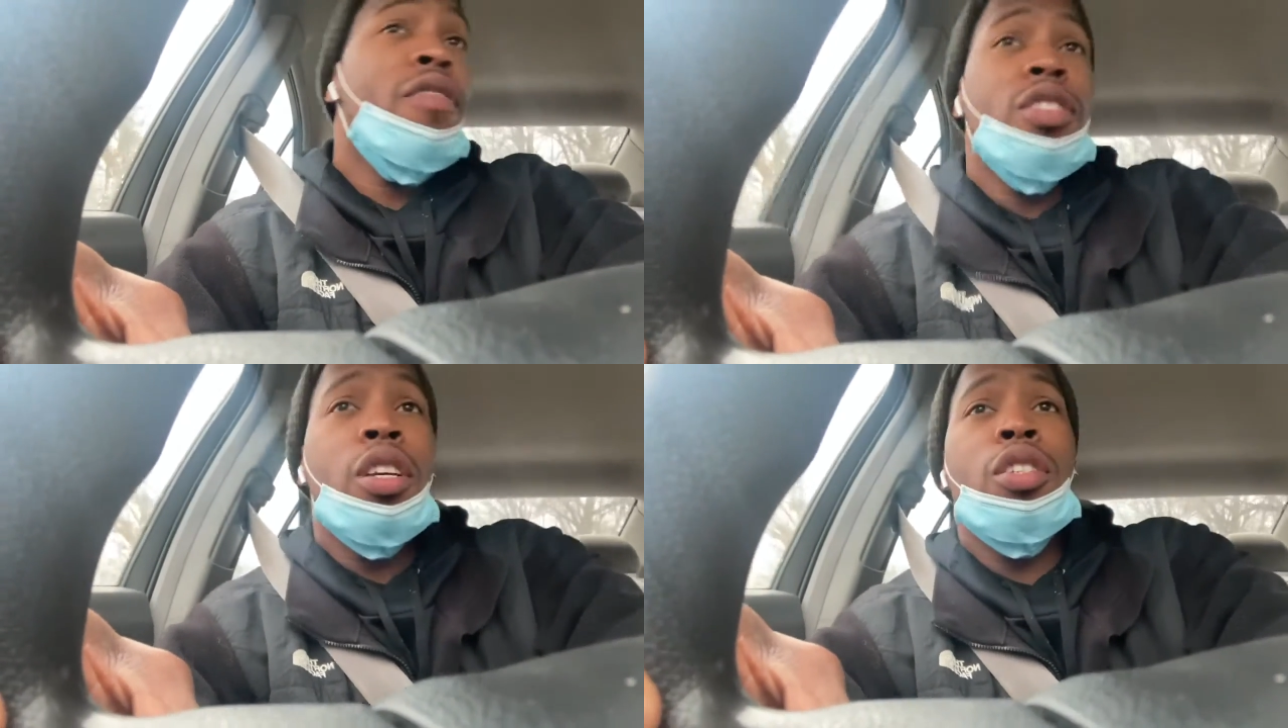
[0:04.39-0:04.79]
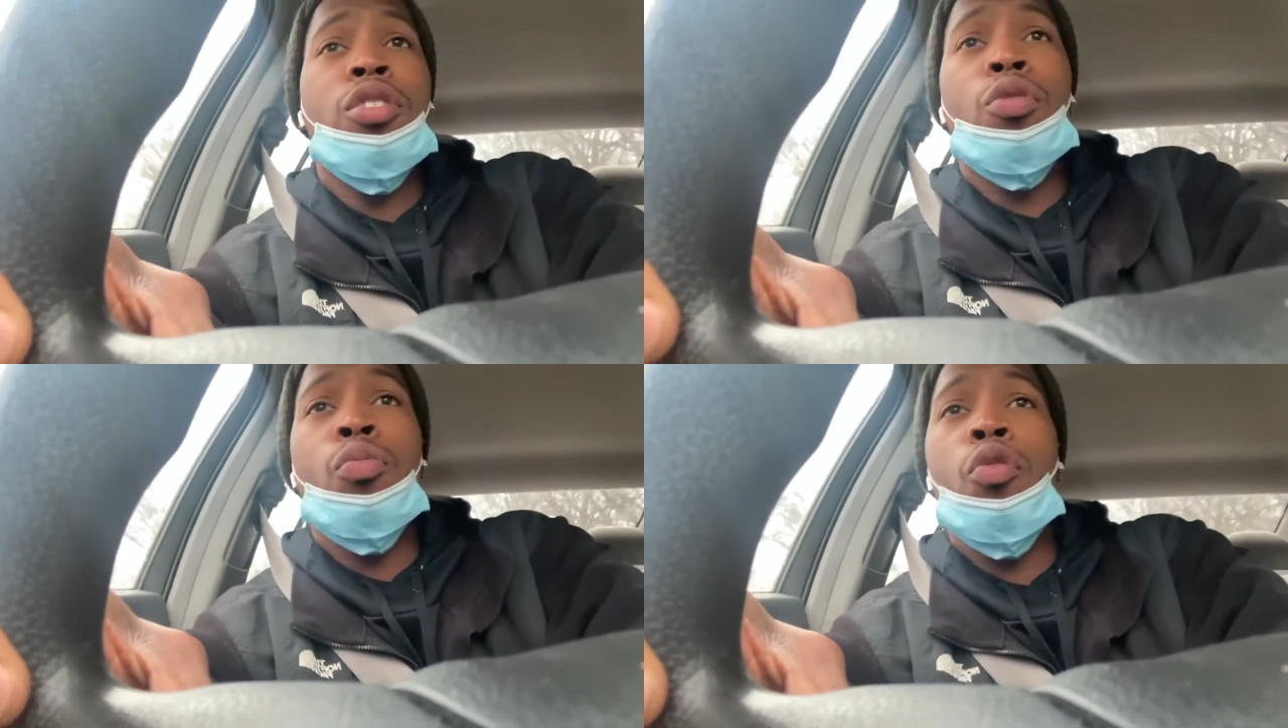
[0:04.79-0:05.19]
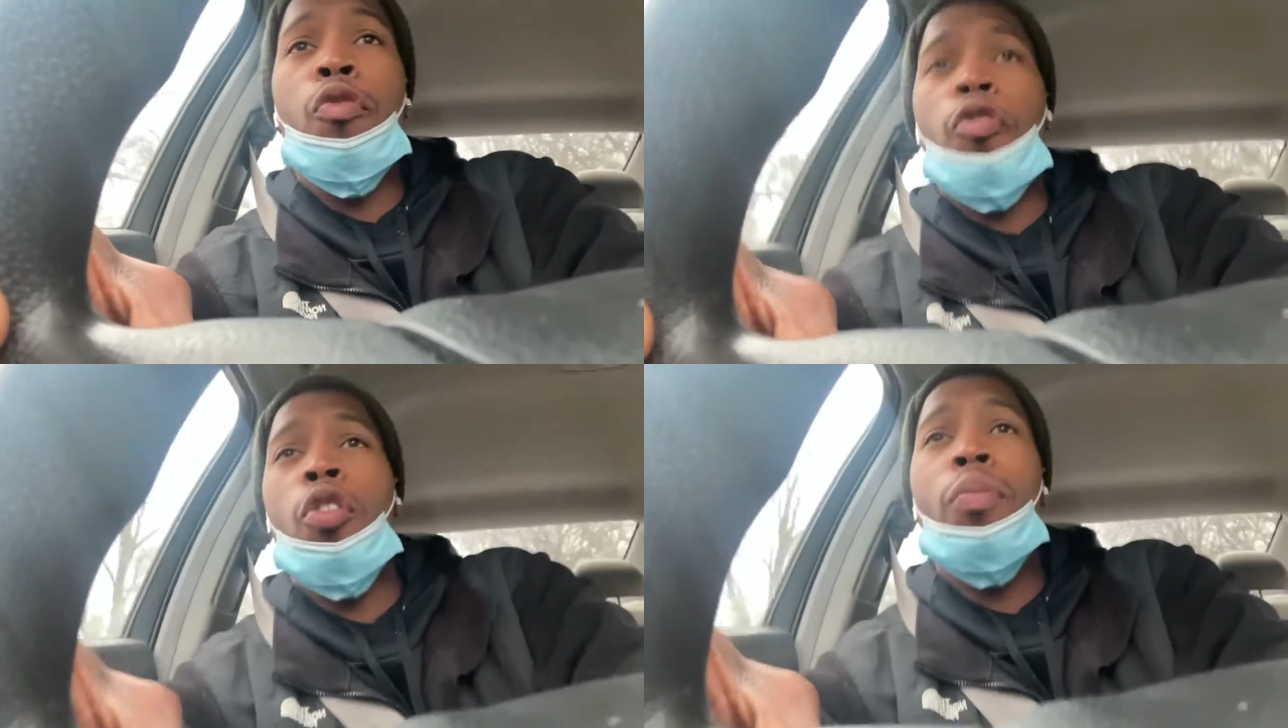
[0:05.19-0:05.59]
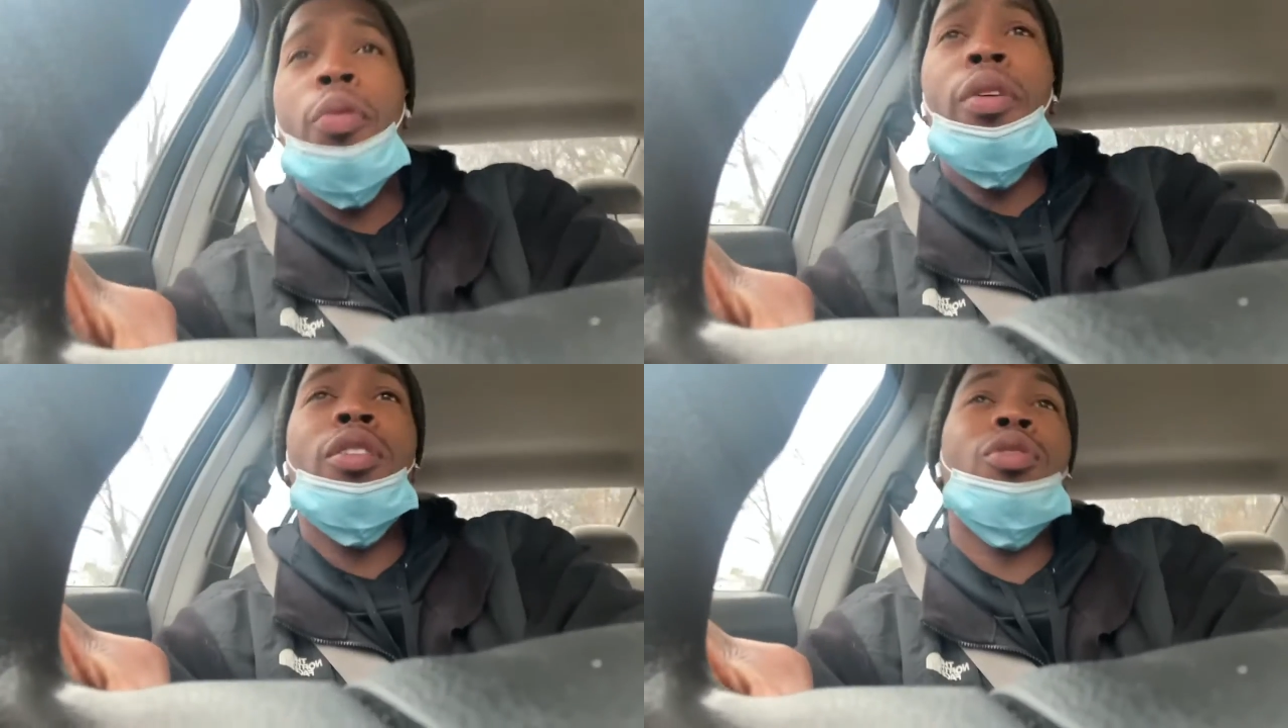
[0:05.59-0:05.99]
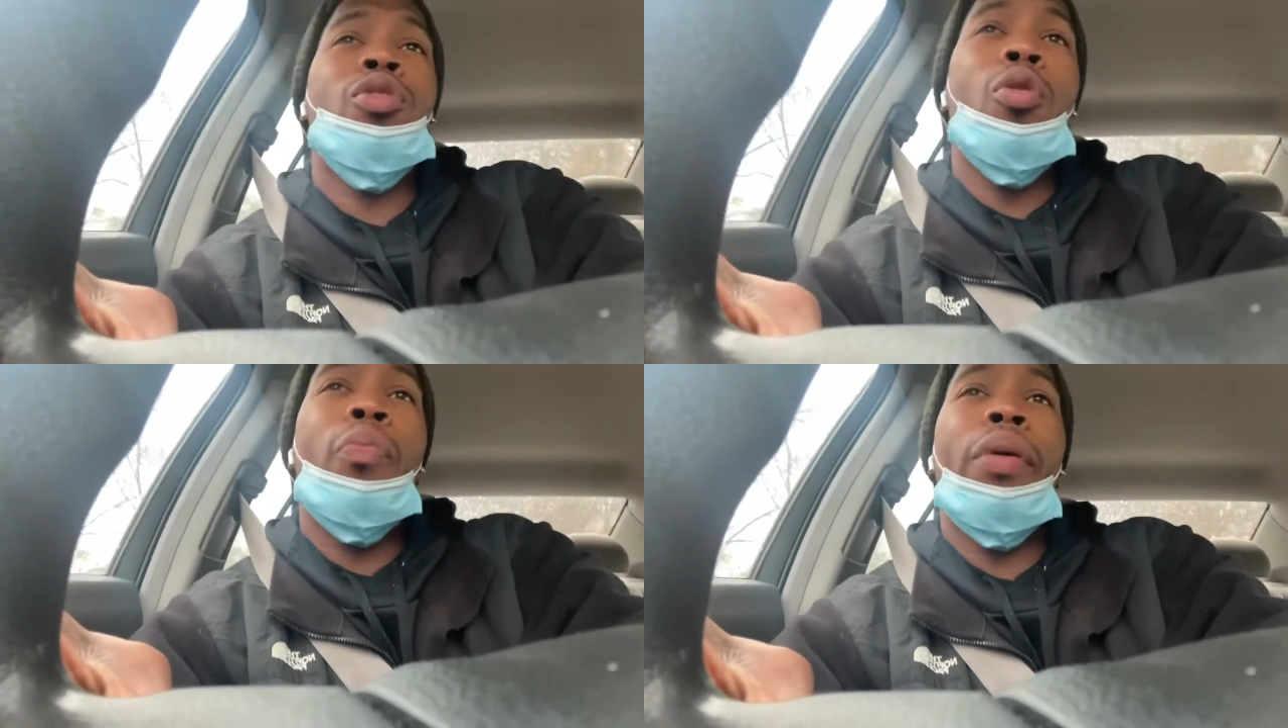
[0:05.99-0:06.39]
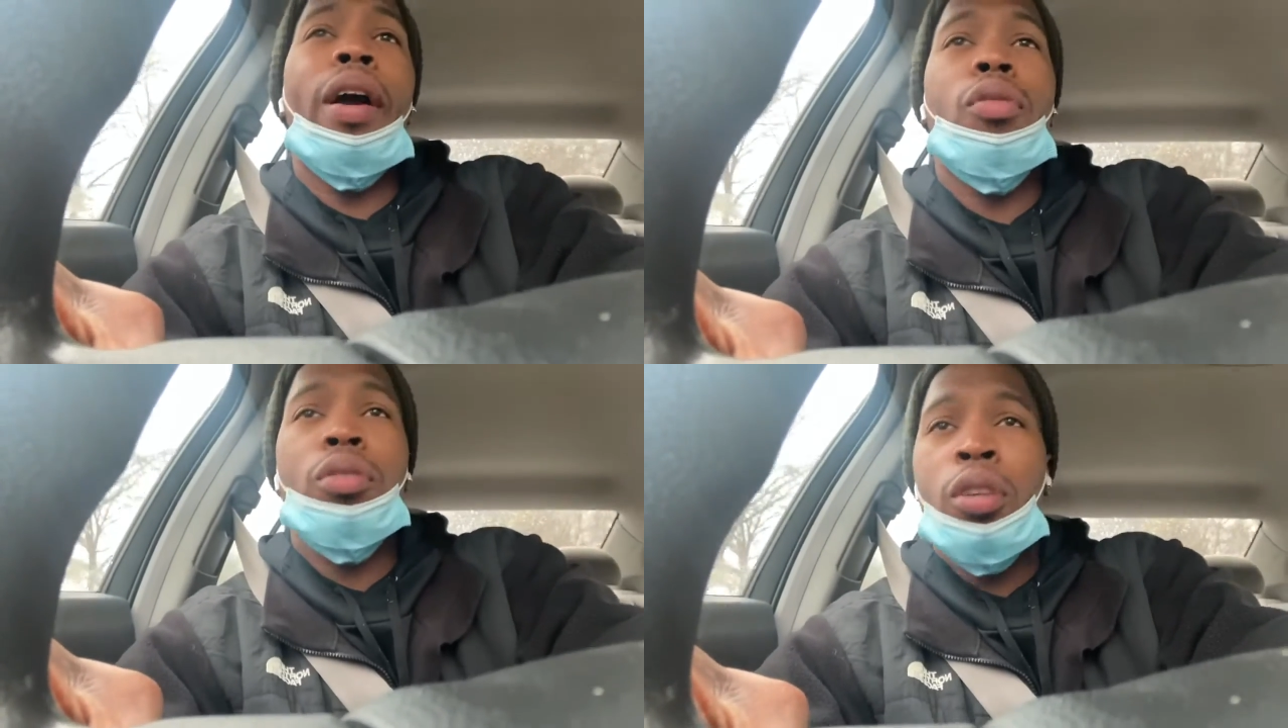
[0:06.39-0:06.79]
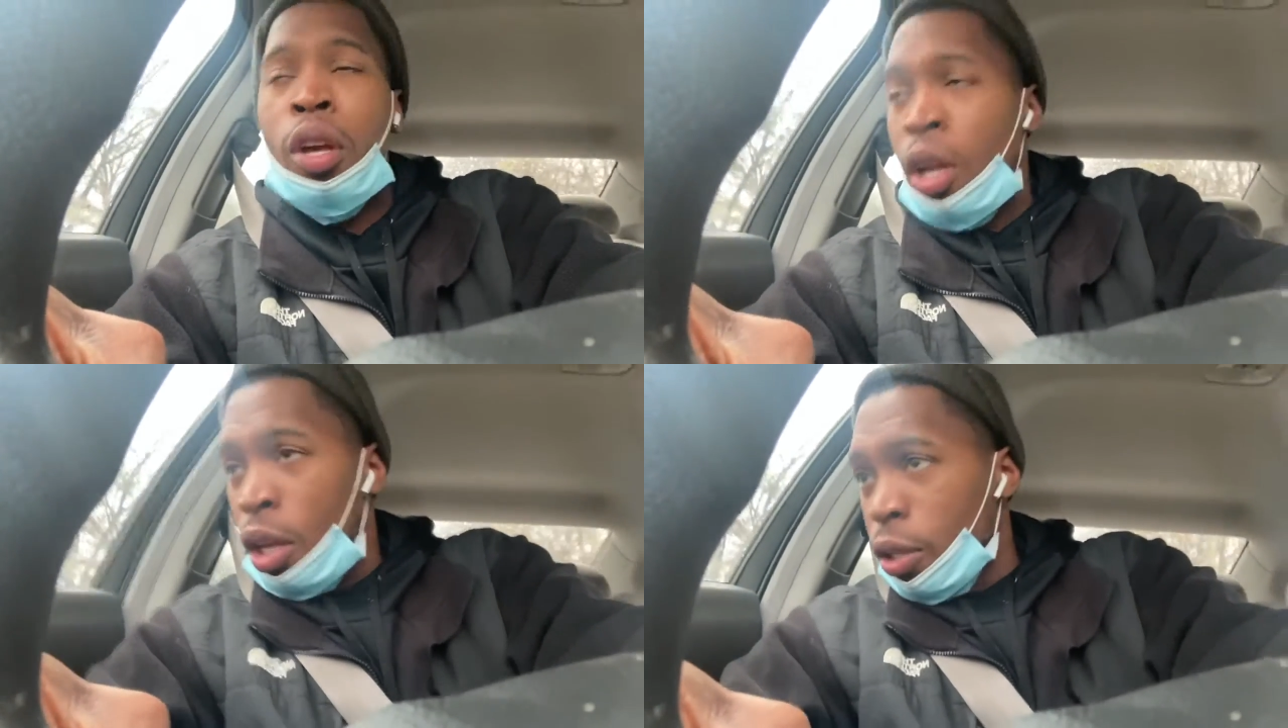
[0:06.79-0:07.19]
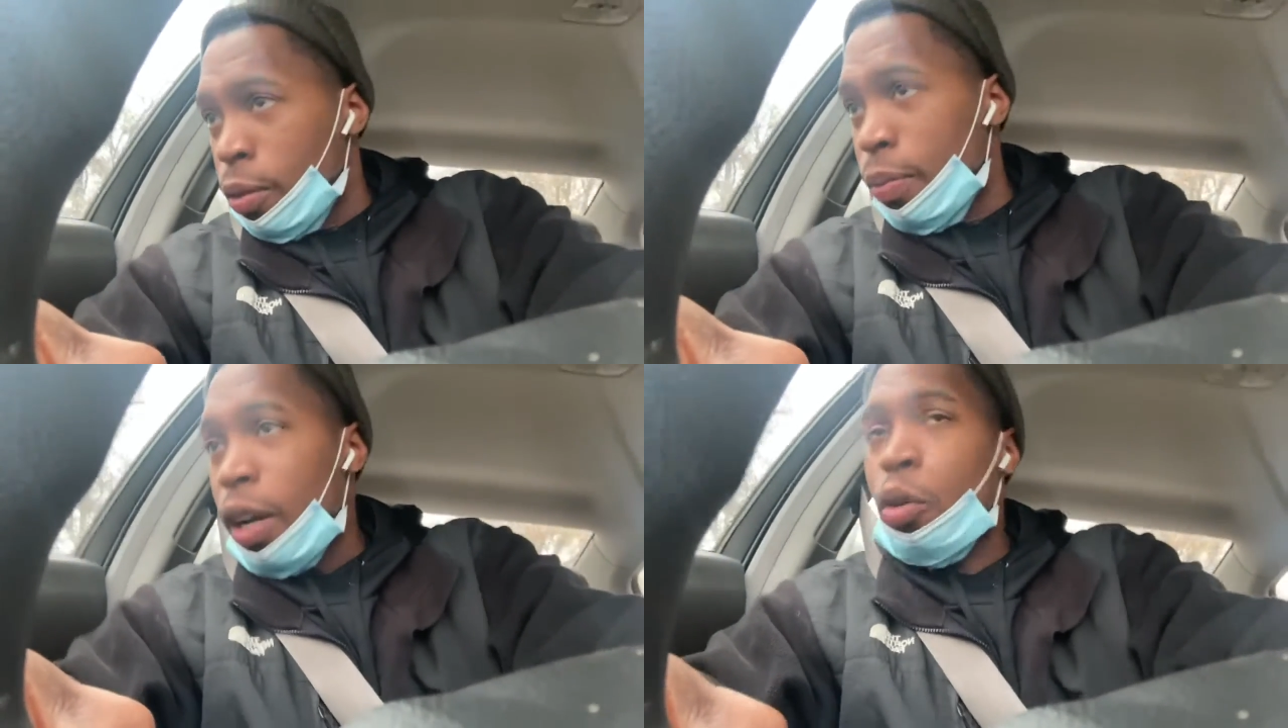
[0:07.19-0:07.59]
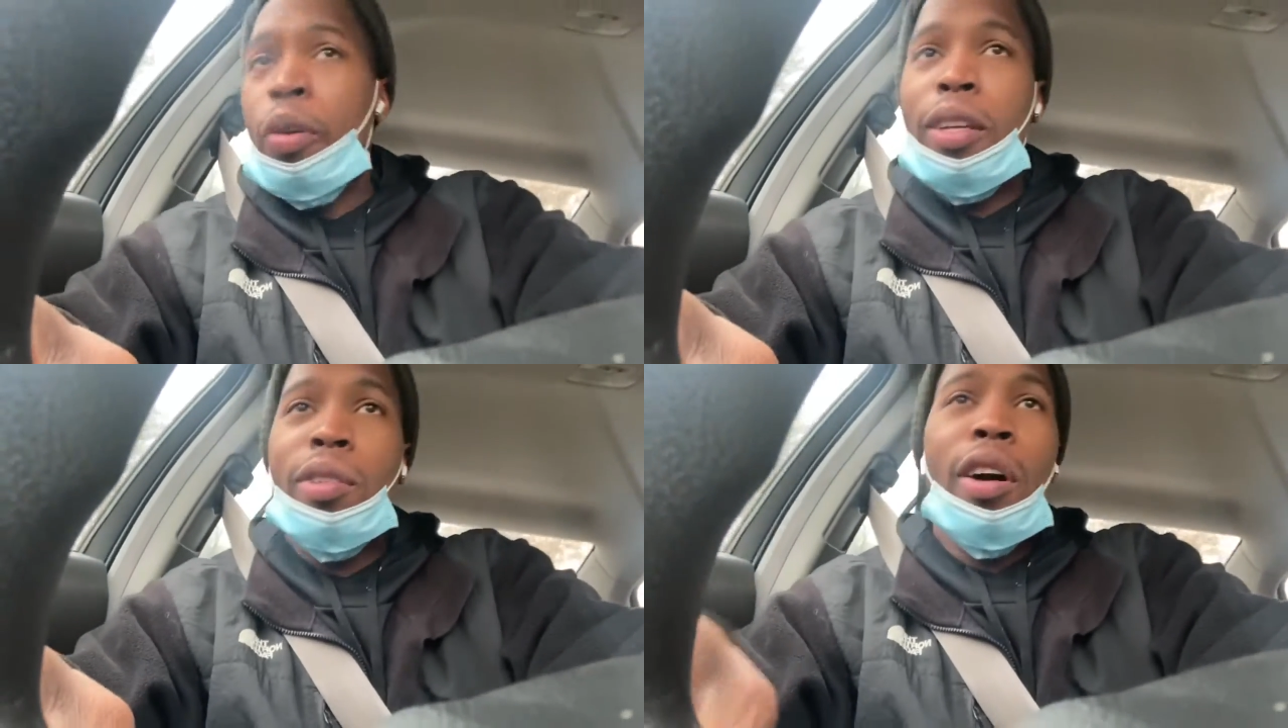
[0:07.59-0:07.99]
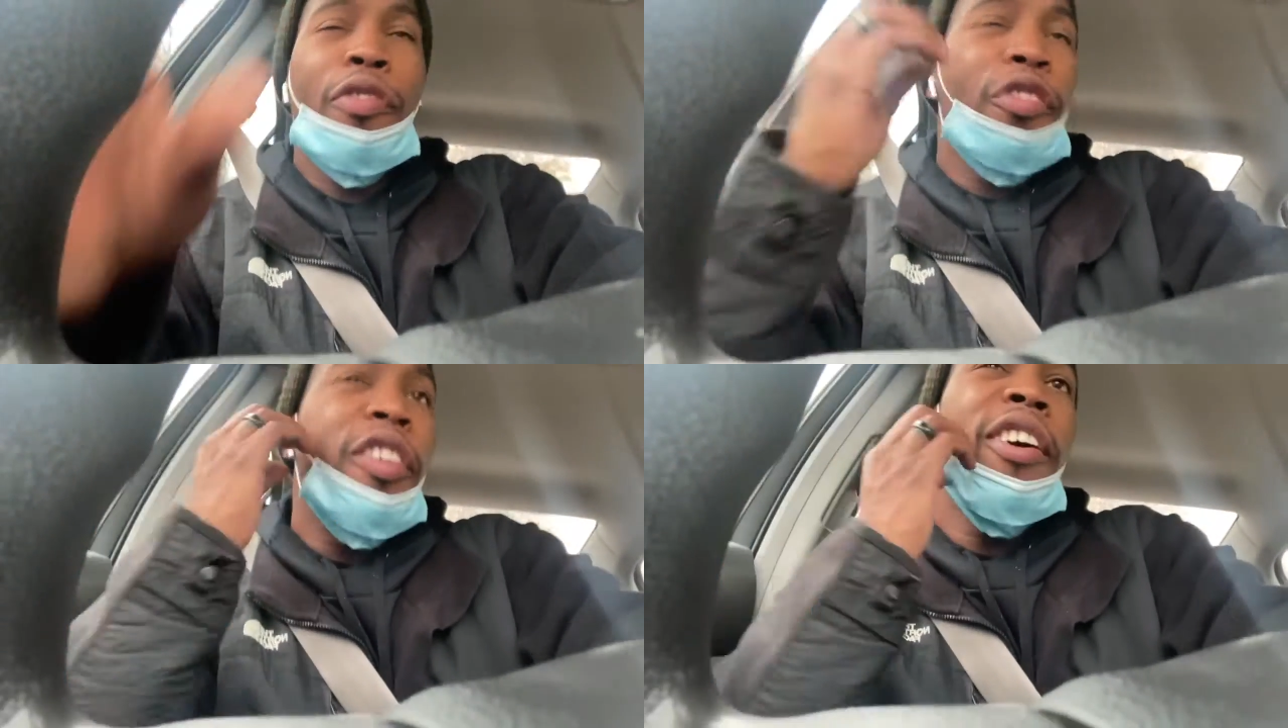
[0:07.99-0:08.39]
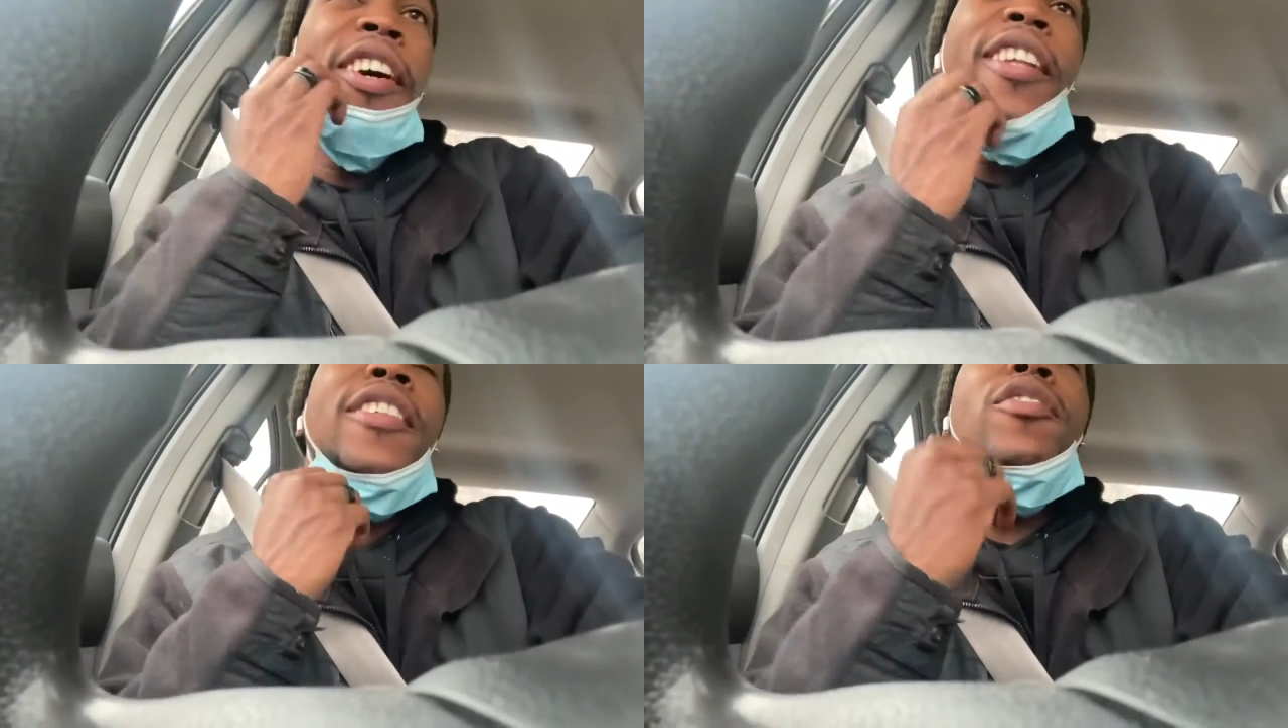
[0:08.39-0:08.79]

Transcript: It's anxious to move forward, but we also so backwards. My quick thought for y'all.